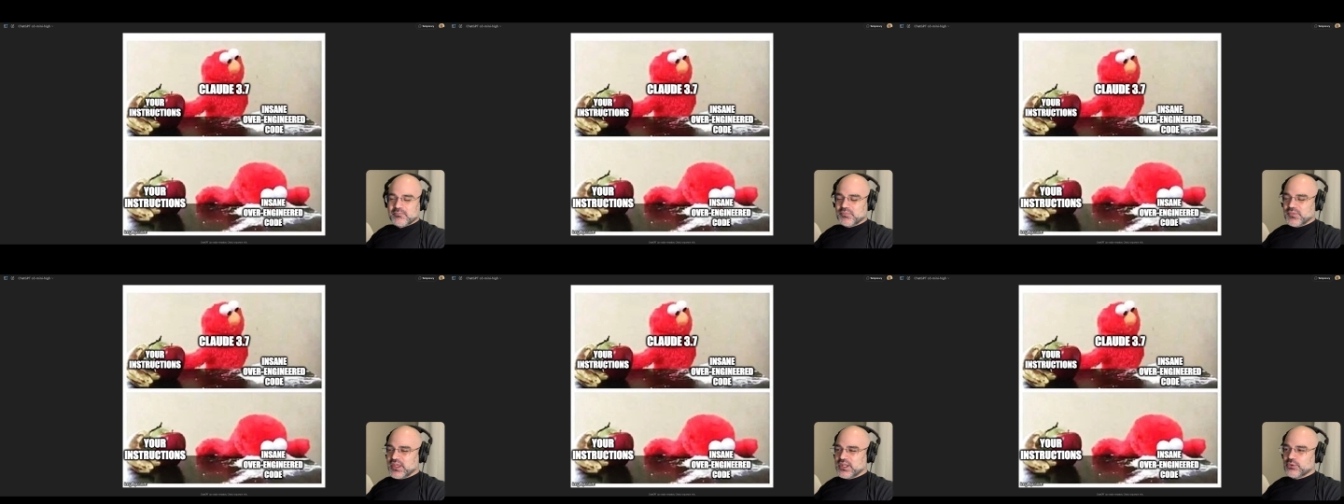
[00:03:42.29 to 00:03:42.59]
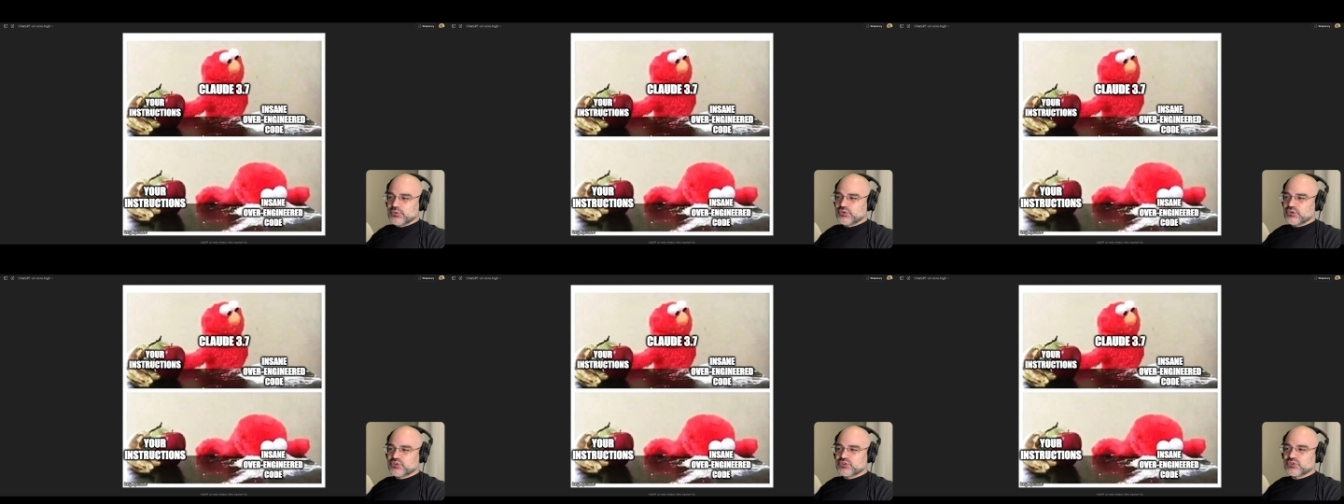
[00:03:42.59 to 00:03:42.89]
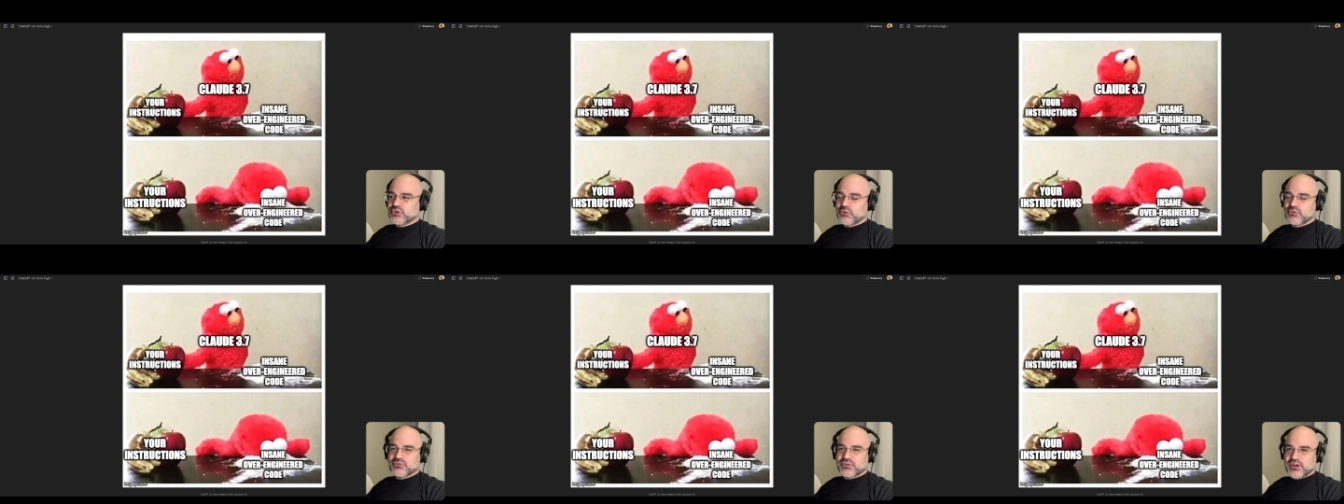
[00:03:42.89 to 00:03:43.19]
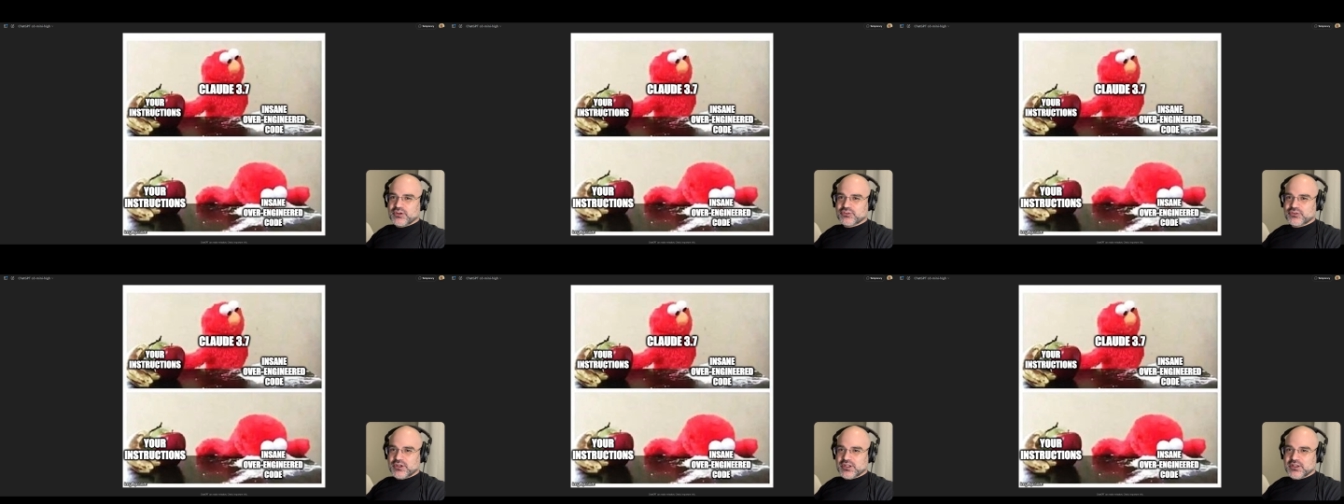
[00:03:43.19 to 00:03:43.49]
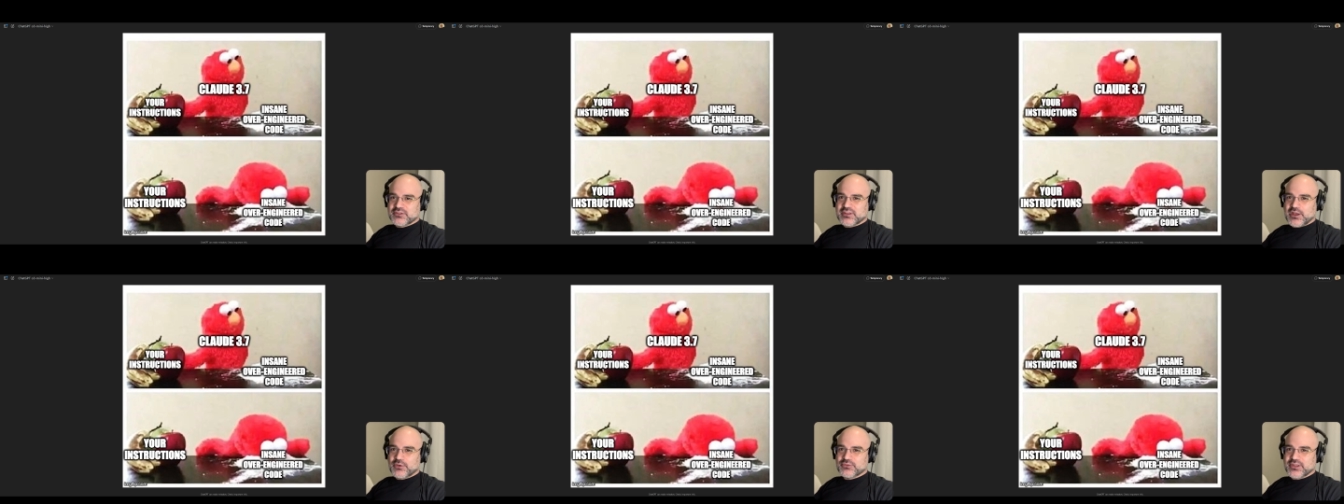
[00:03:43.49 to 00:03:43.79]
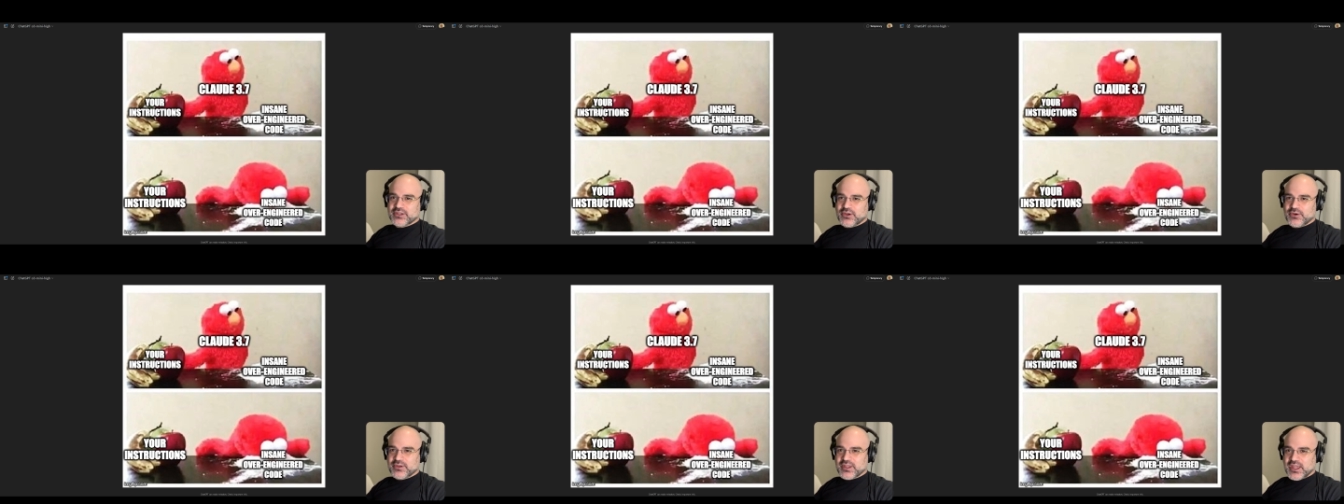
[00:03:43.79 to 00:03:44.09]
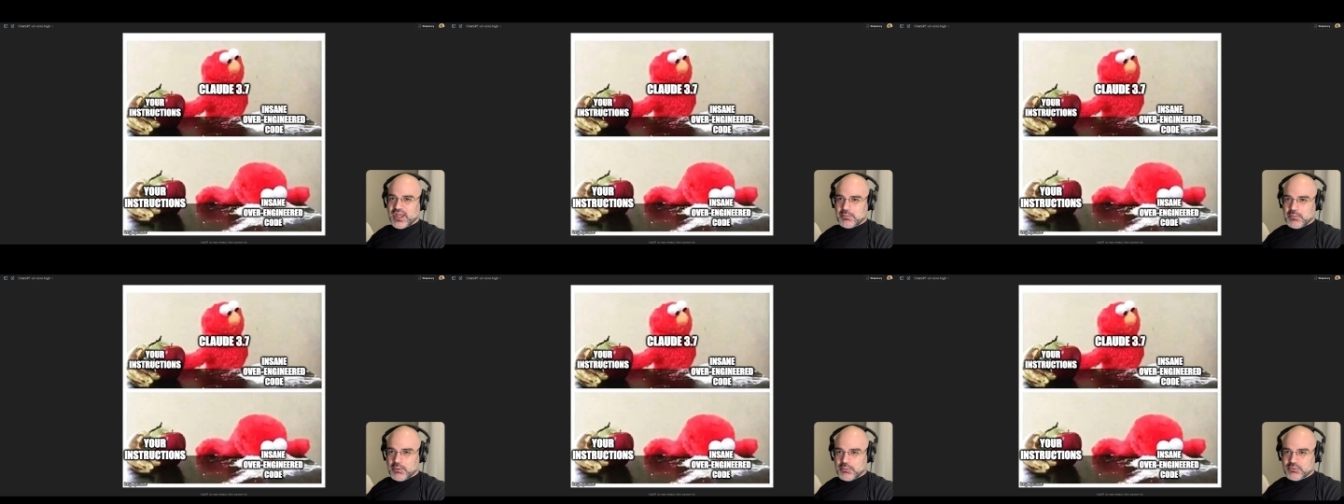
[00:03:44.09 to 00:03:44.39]
and it was just so frustrating because I was like, okay,
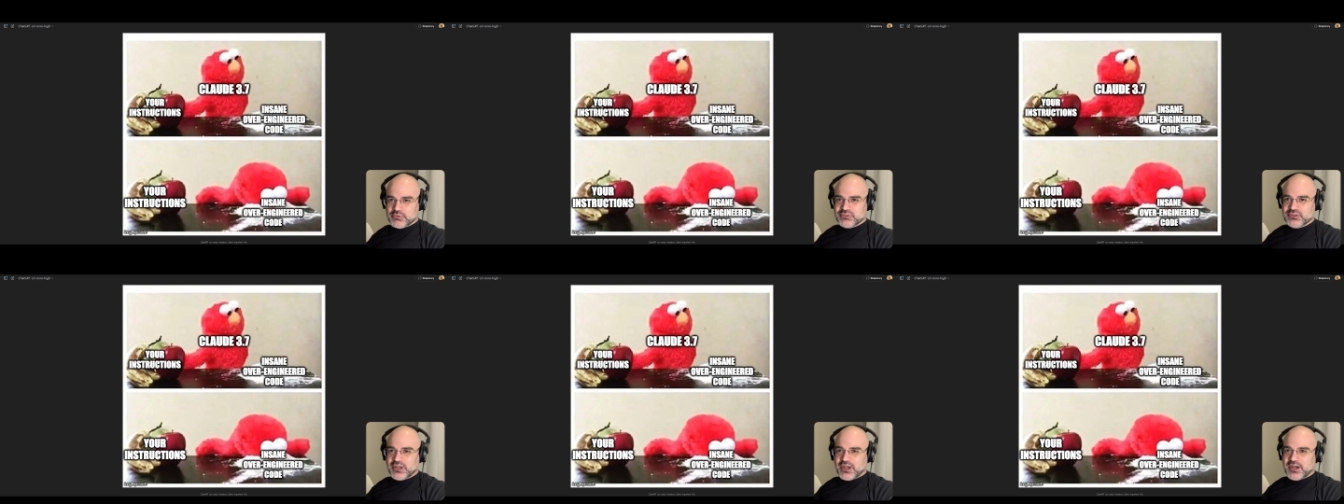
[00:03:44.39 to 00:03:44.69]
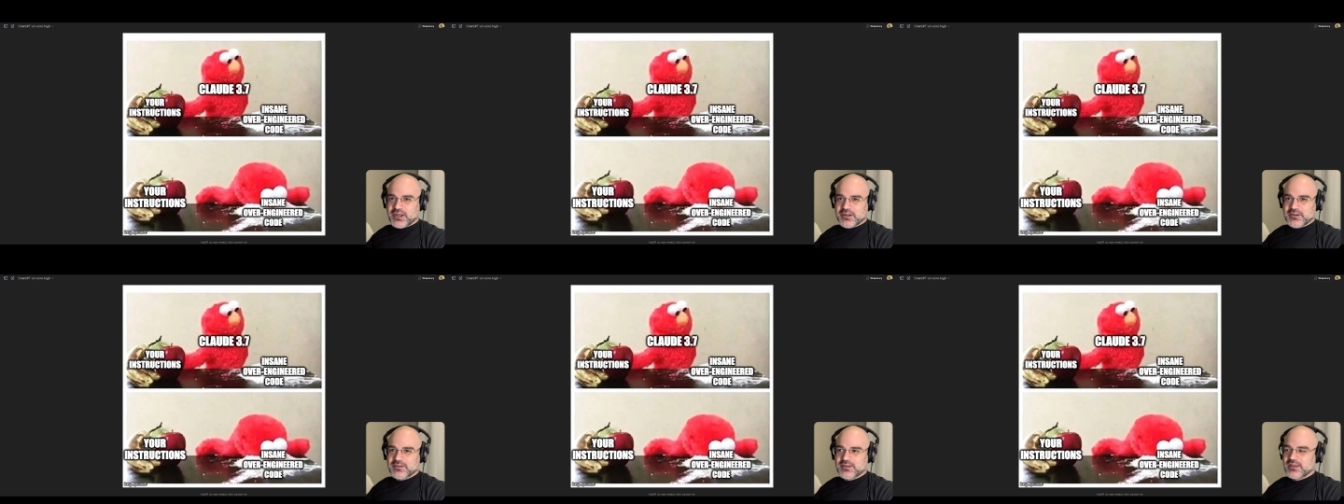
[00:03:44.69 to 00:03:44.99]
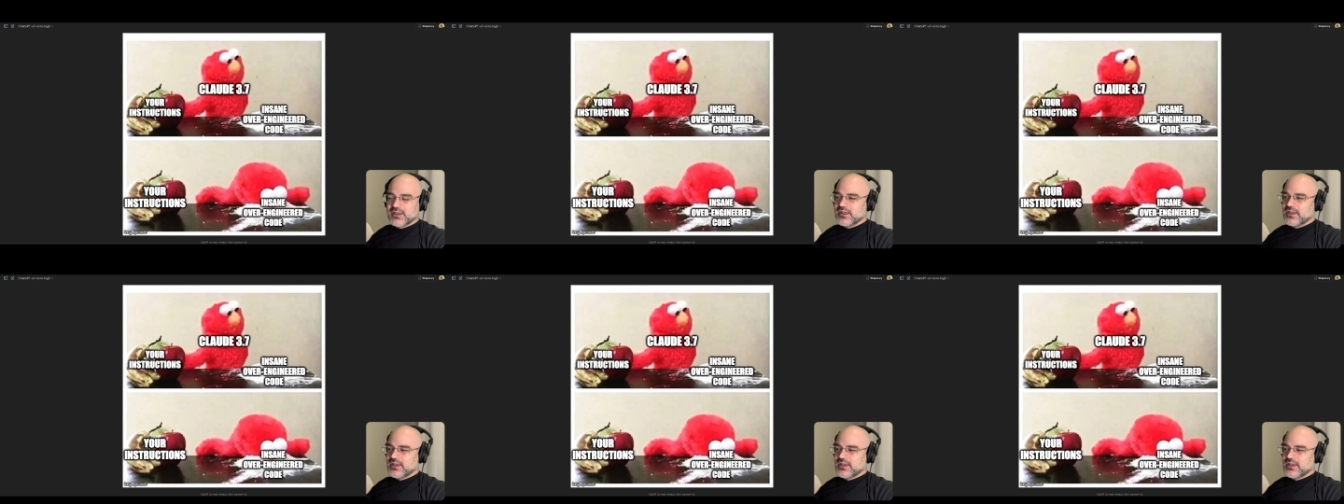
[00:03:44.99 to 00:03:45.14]
I'm almost done.